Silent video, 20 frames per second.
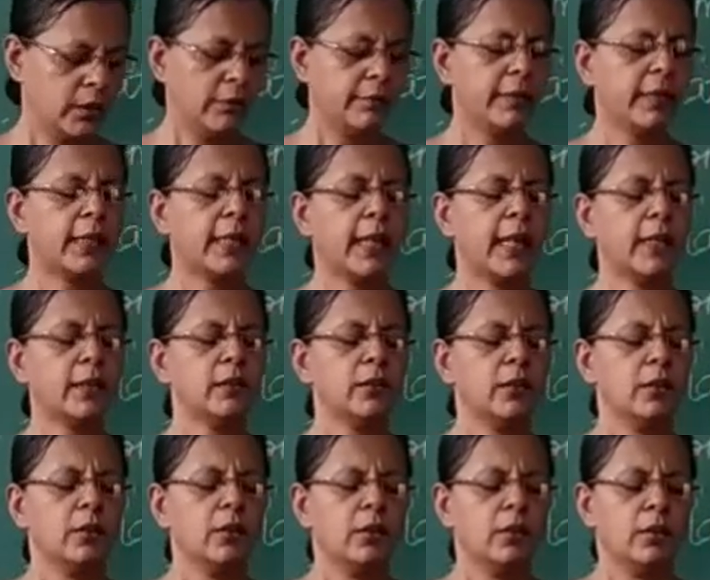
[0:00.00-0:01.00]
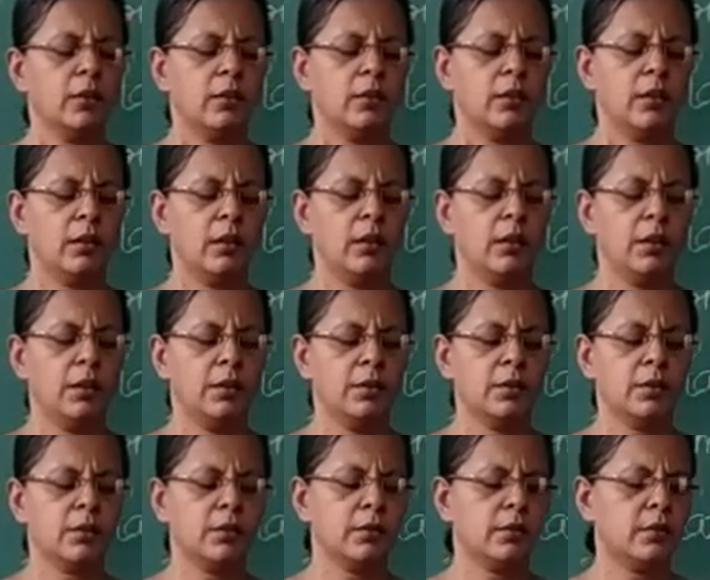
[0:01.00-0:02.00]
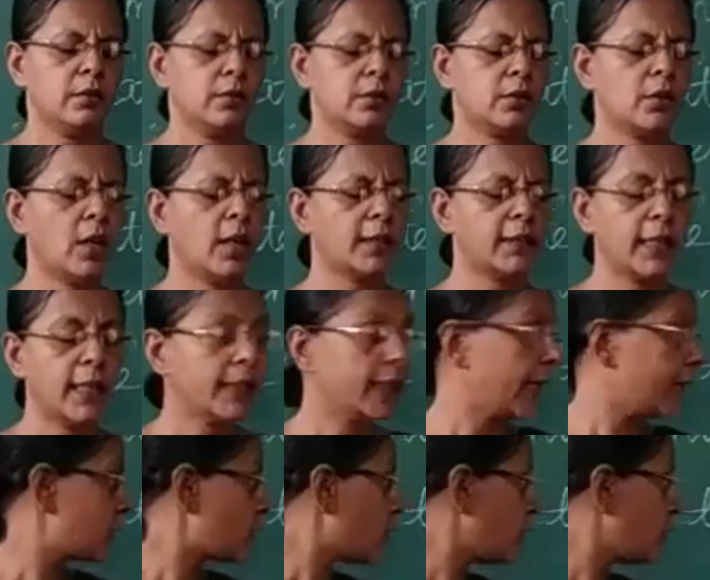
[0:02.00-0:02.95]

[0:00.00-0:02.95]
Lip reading: we can start the next